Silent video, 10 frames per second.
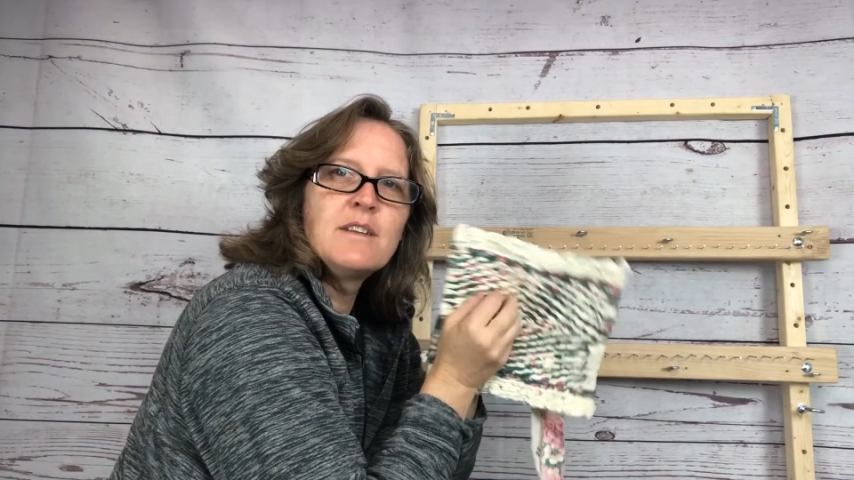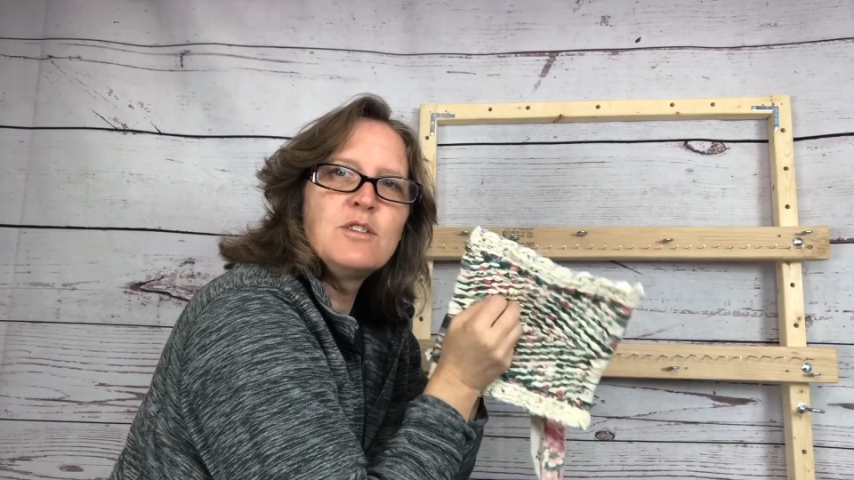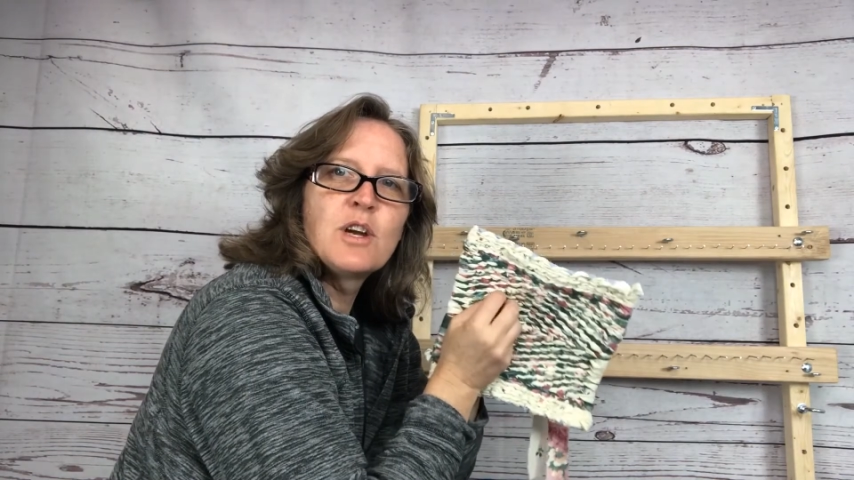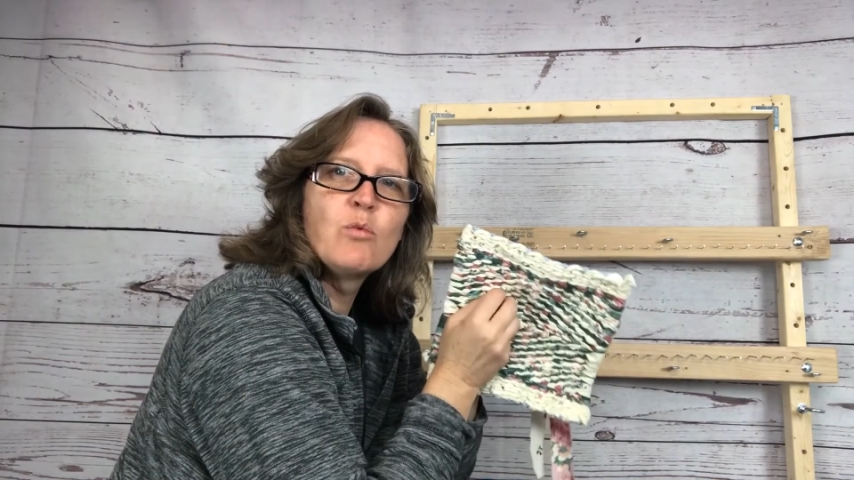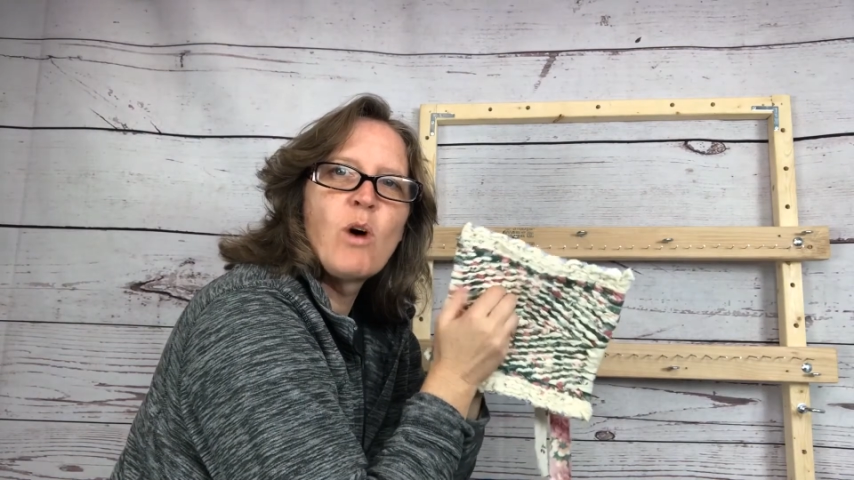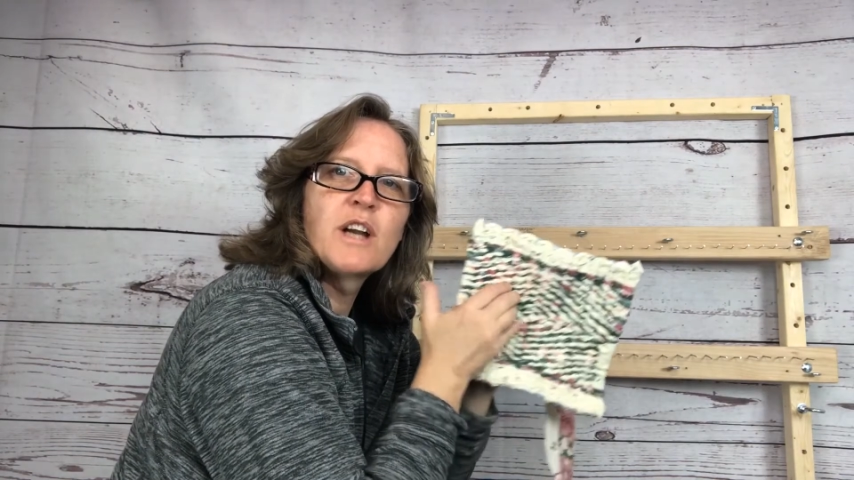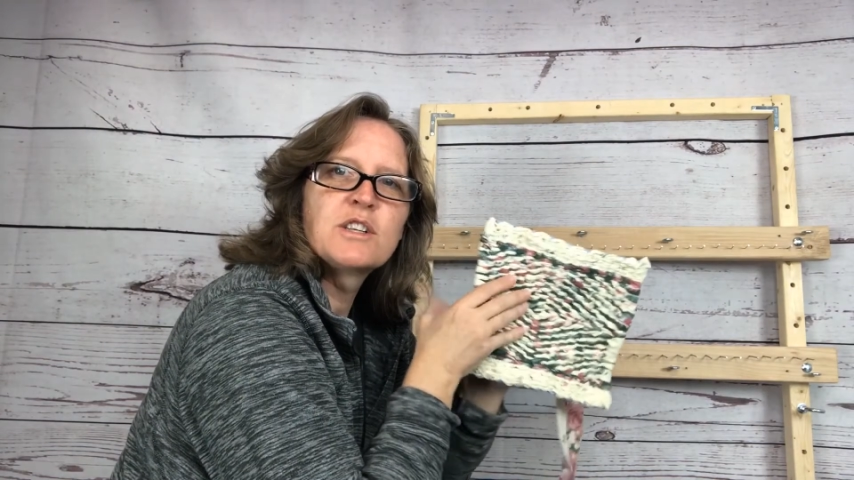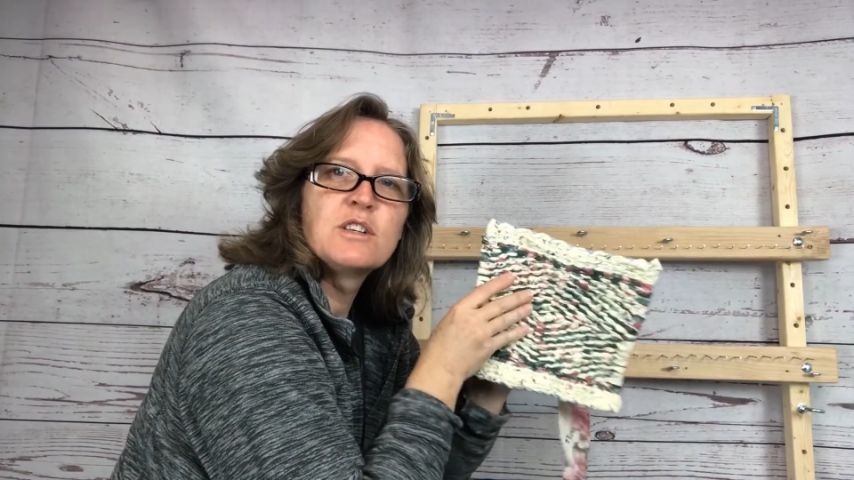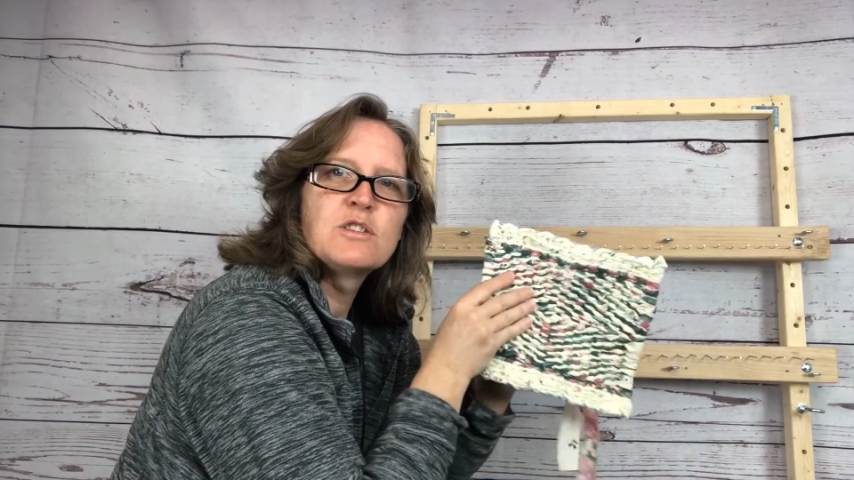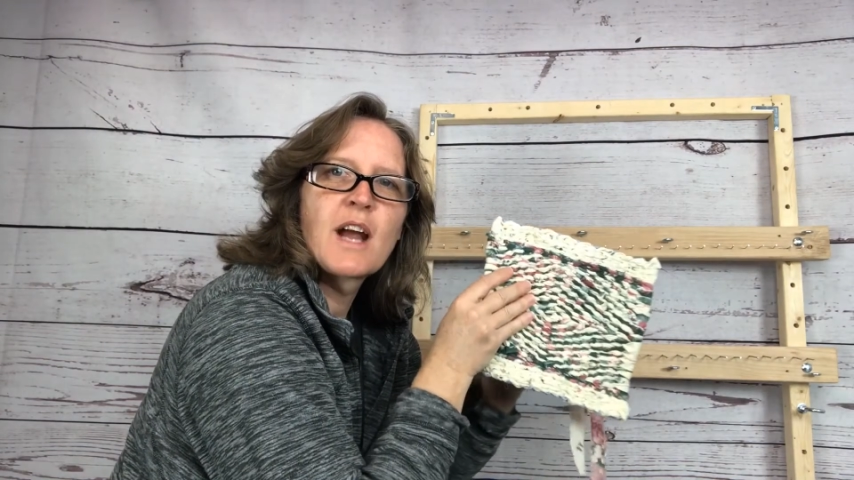you can wash
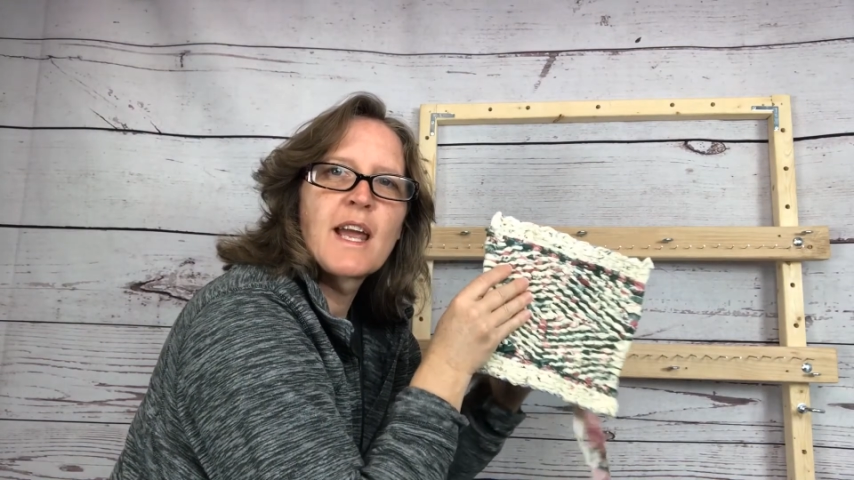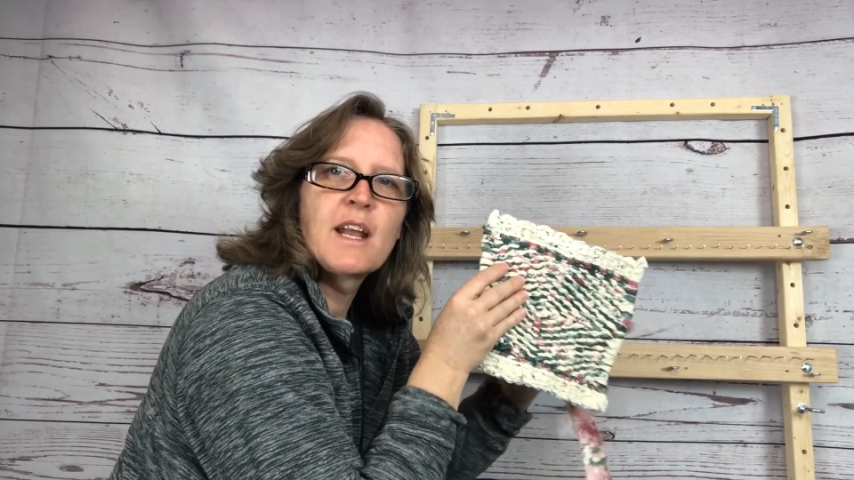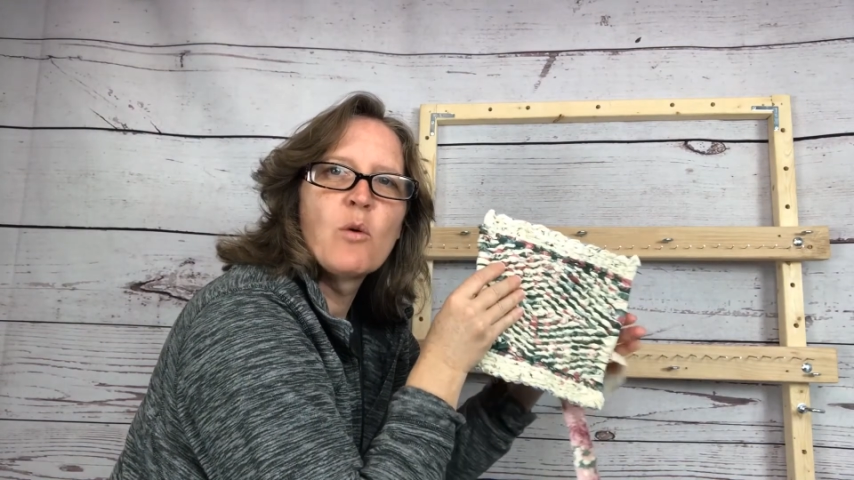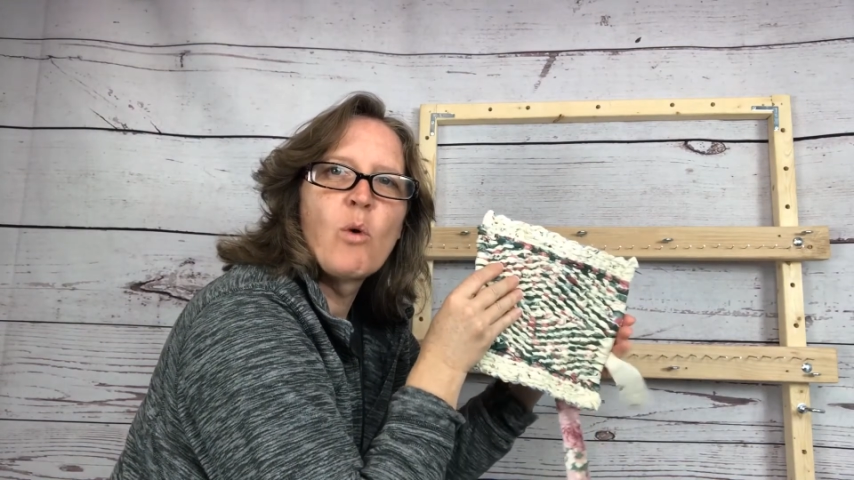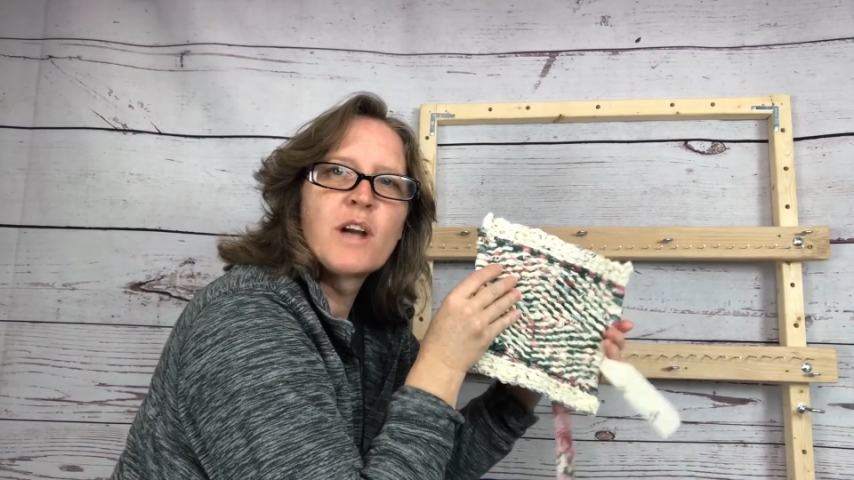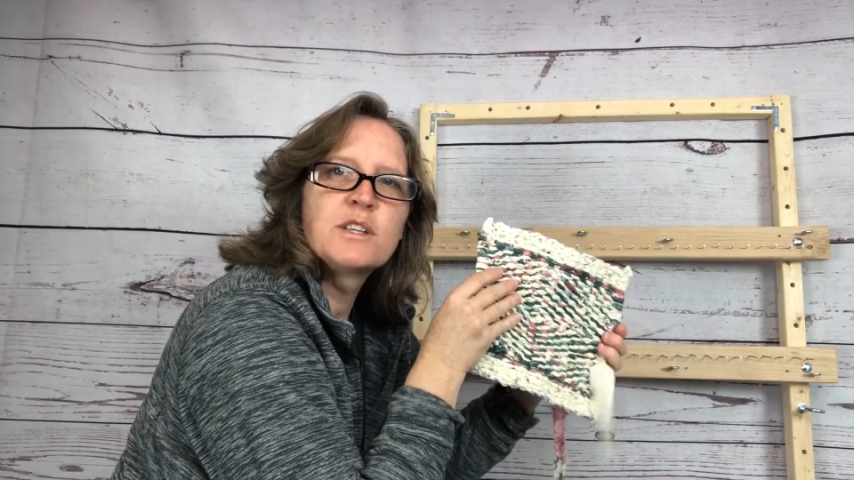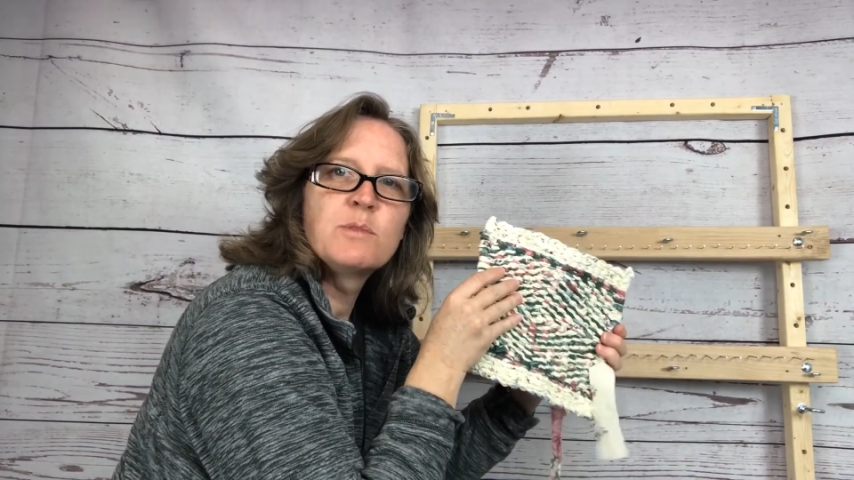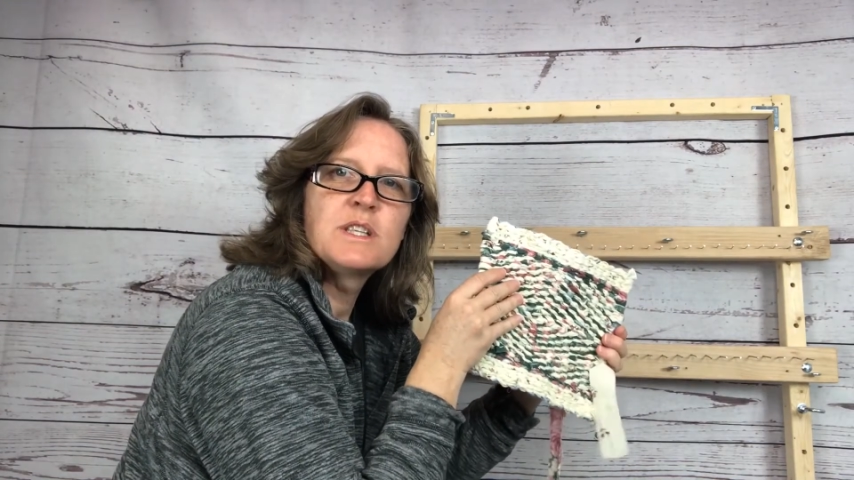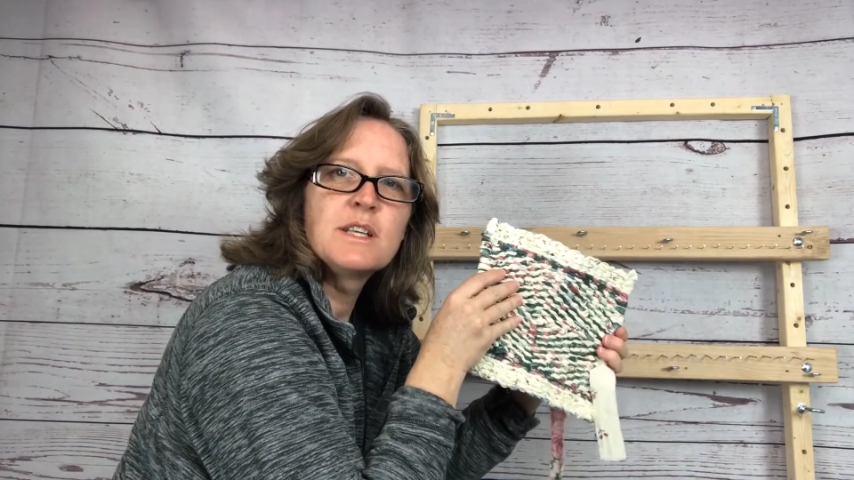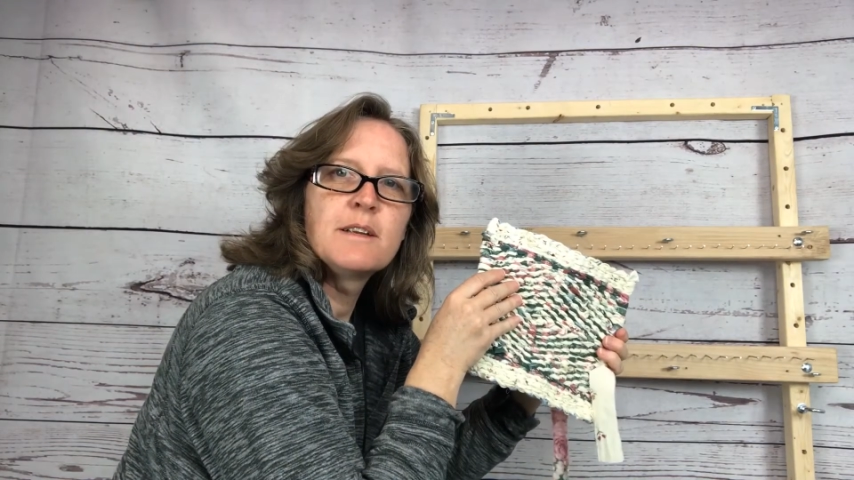and dry it in a washing
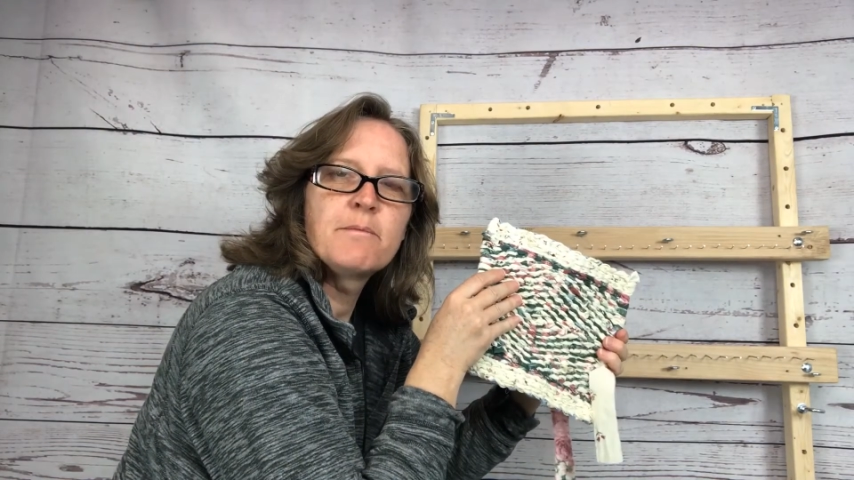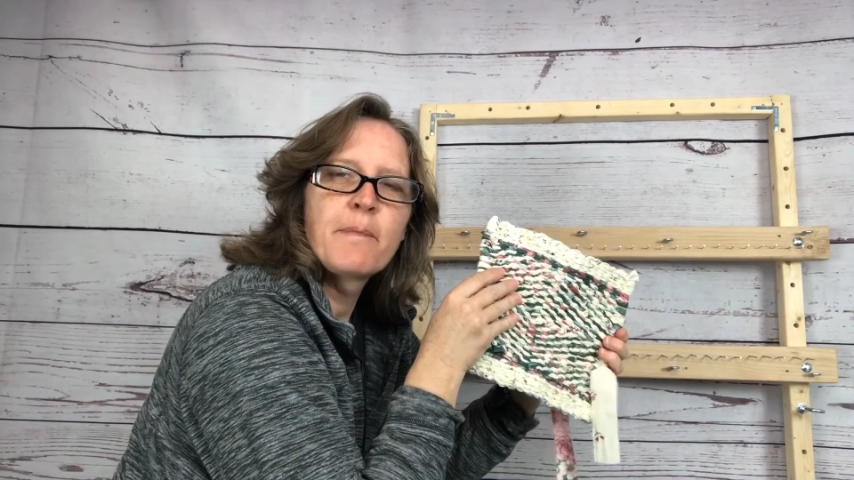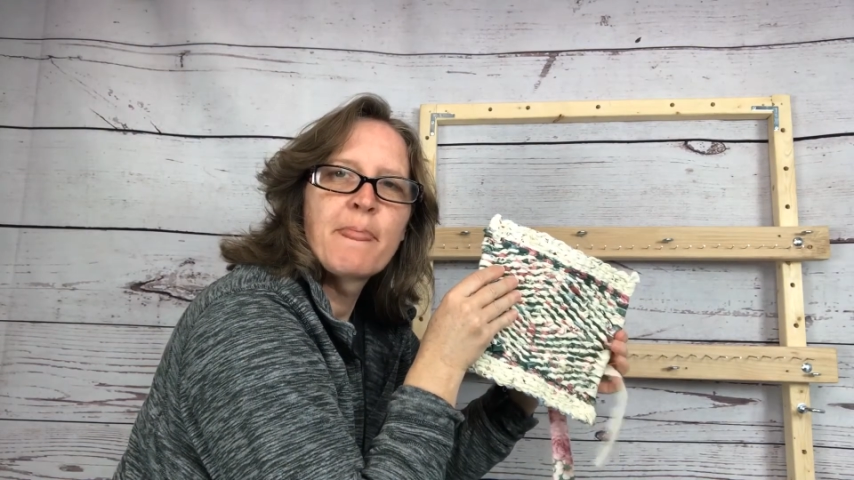machine.